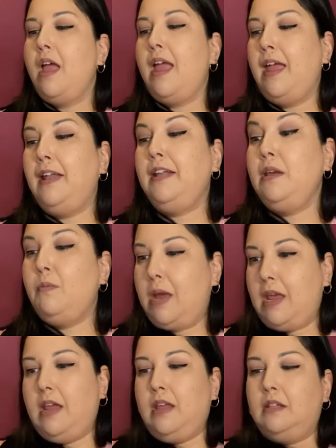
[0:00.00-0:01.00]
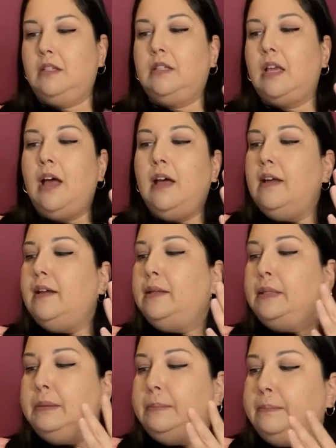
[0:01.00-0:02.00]
Anyways,
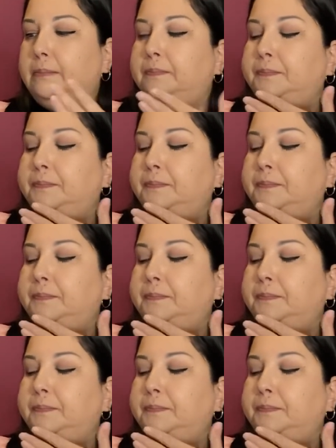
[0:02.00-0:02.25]
um,